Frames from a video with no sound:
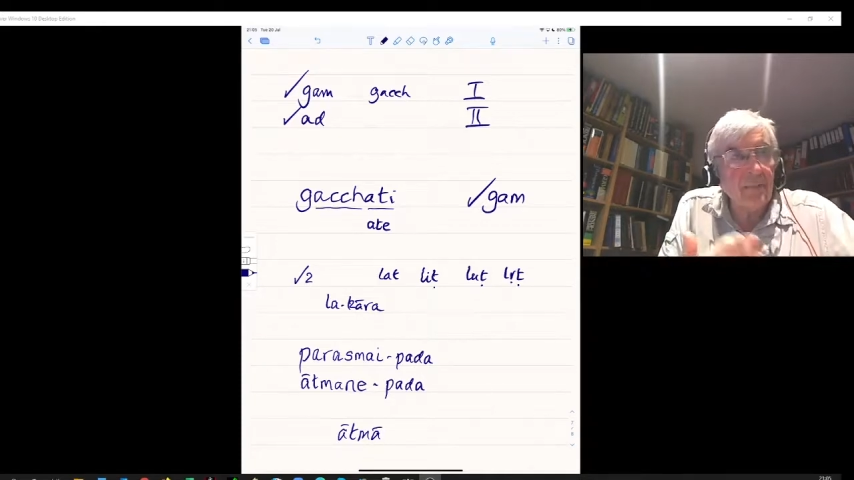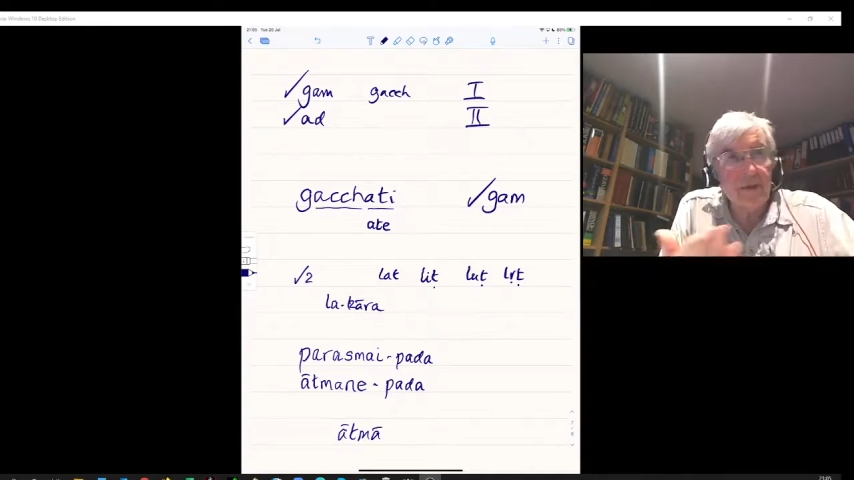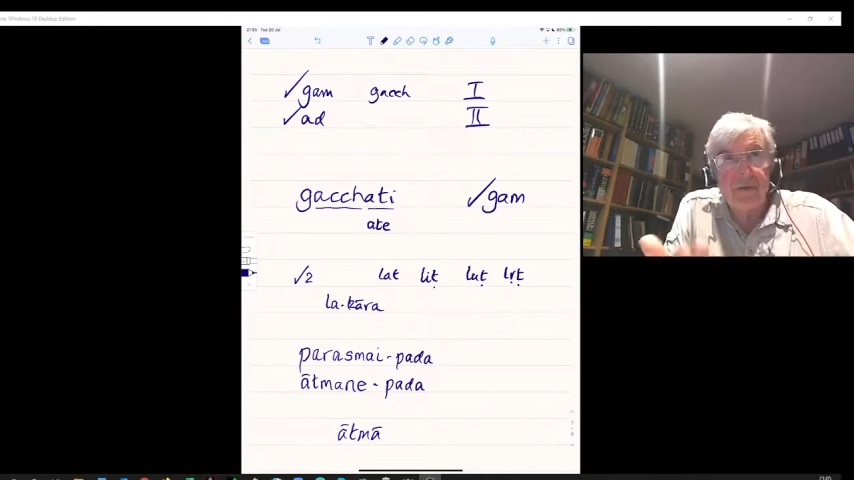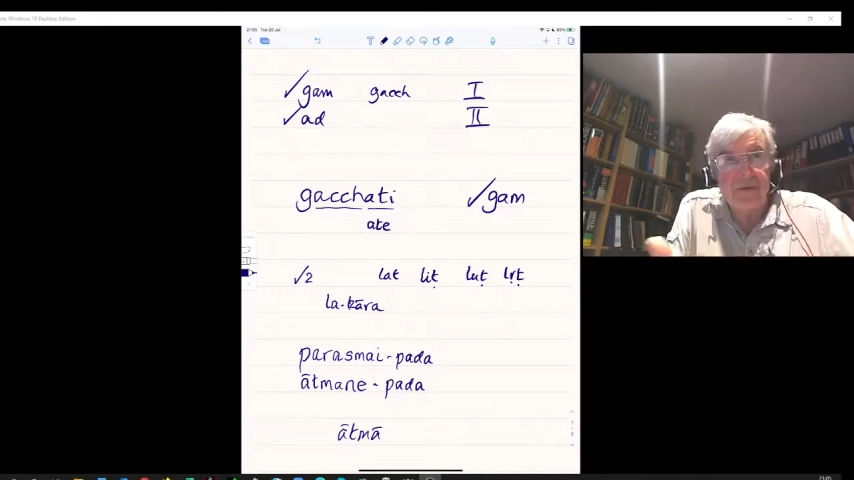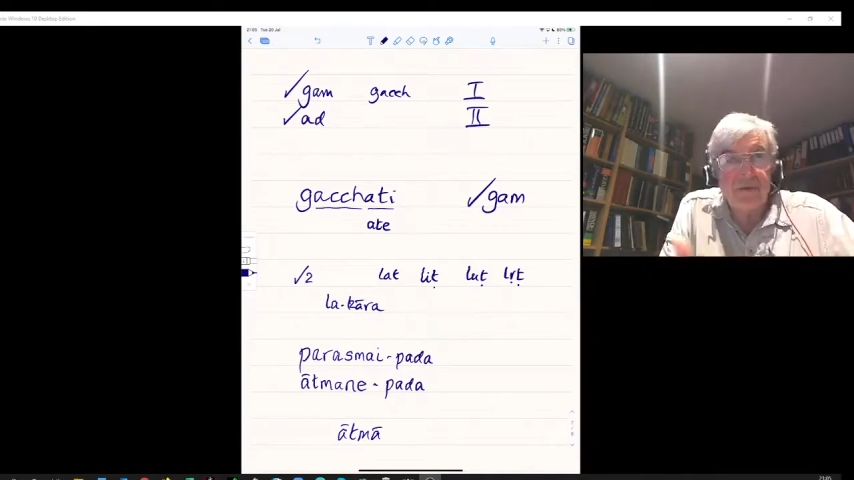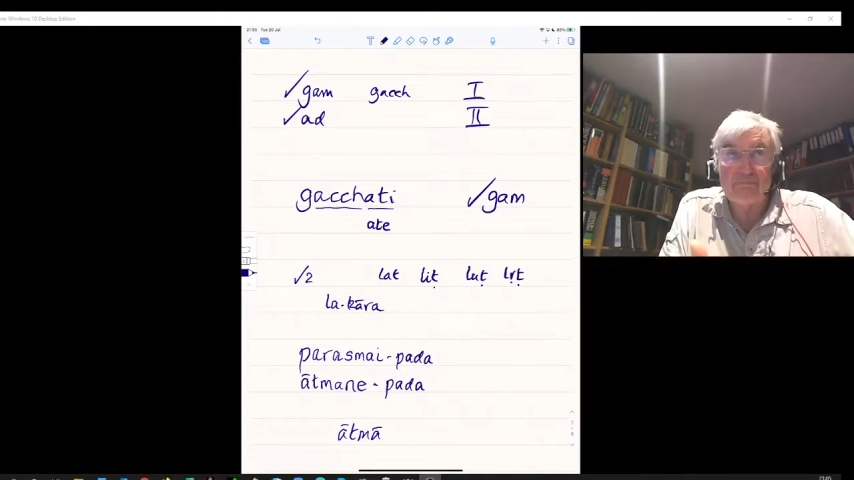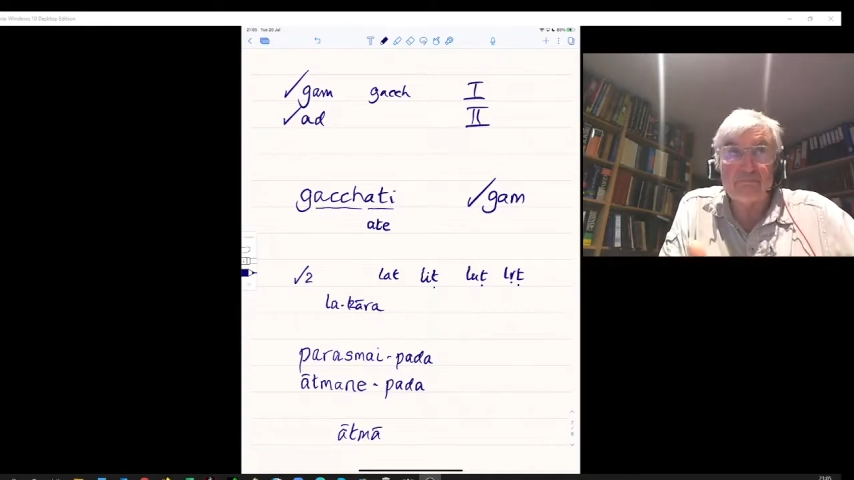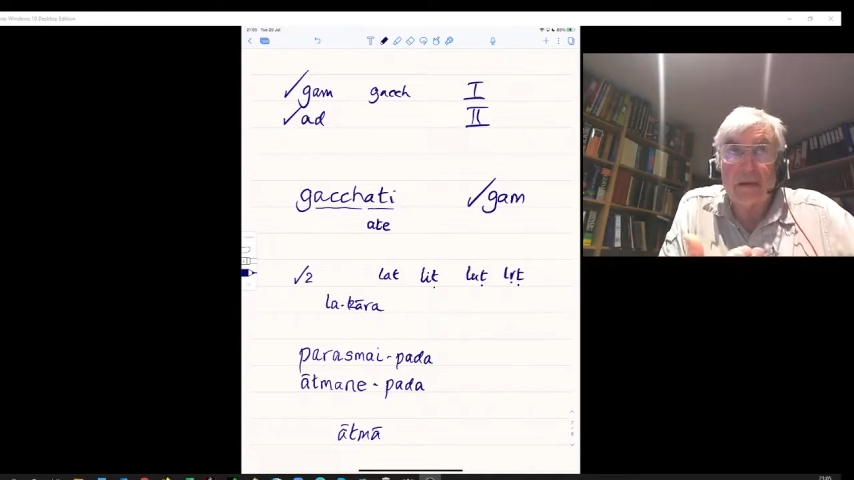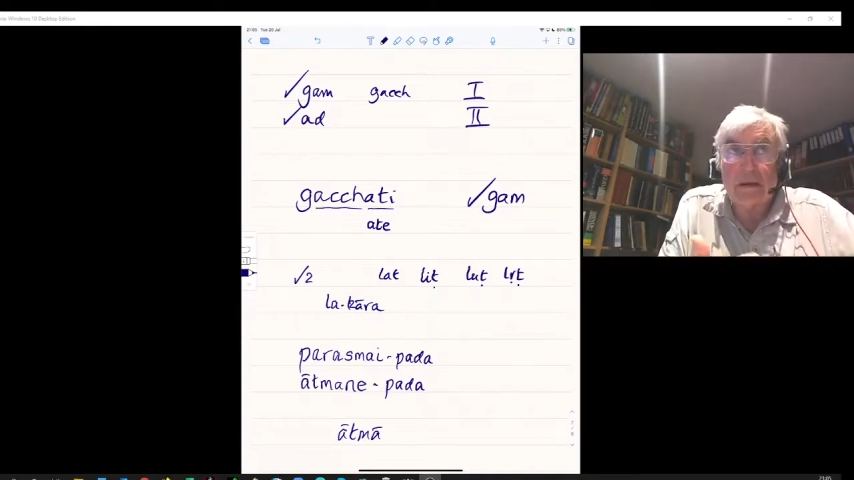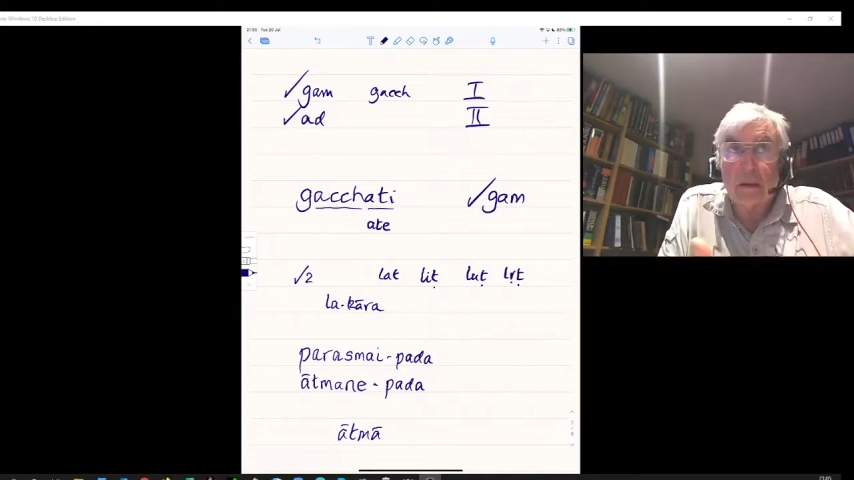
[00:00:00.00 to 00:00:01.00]
means
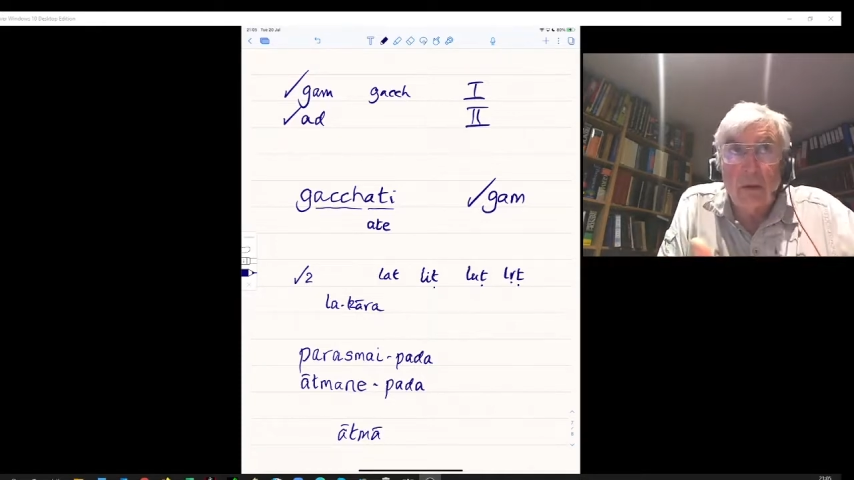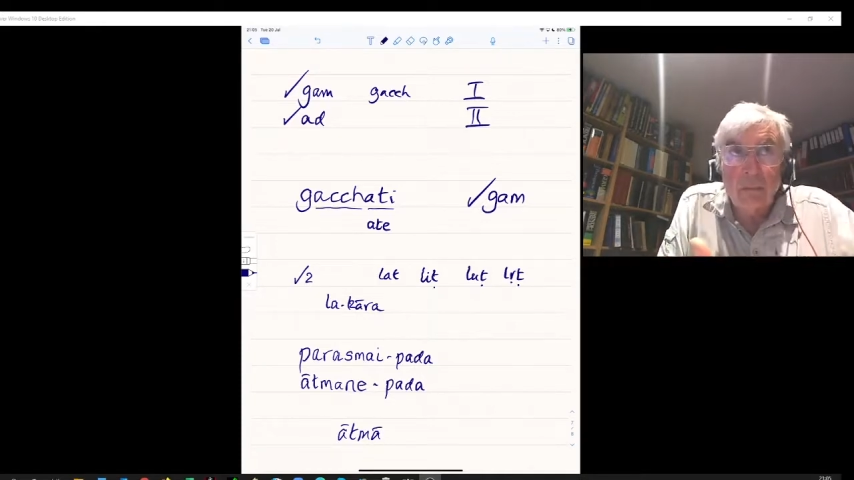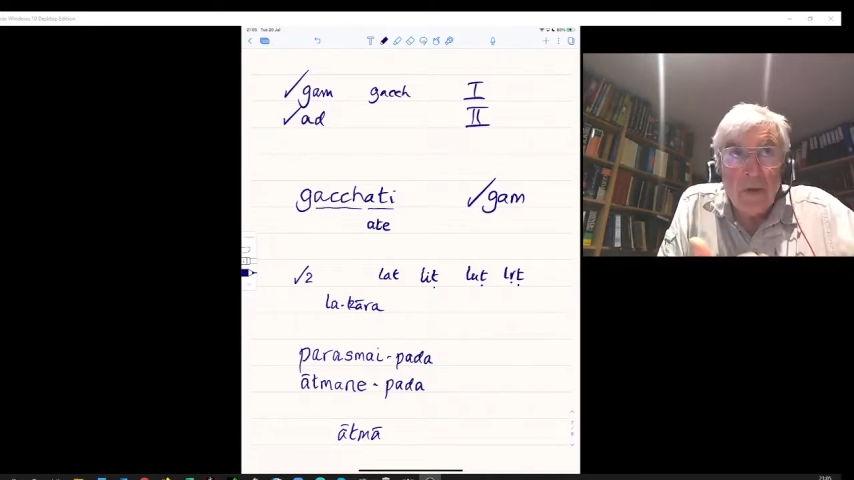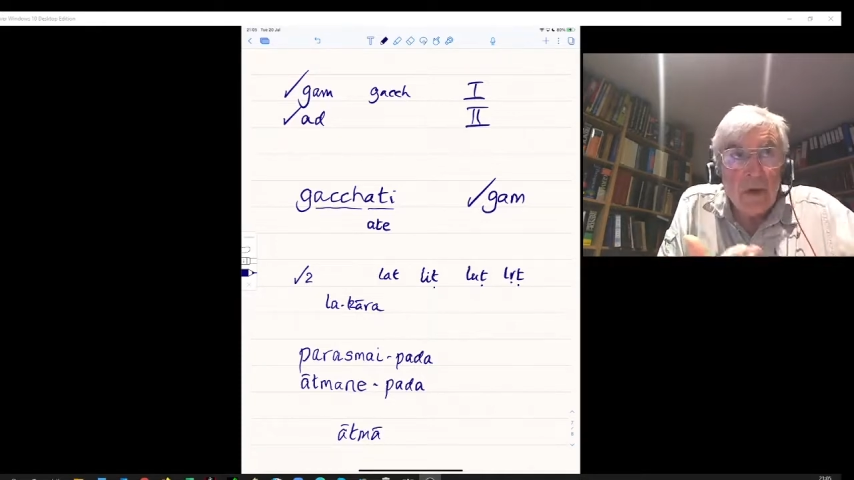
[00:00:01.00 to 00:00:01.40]
middle.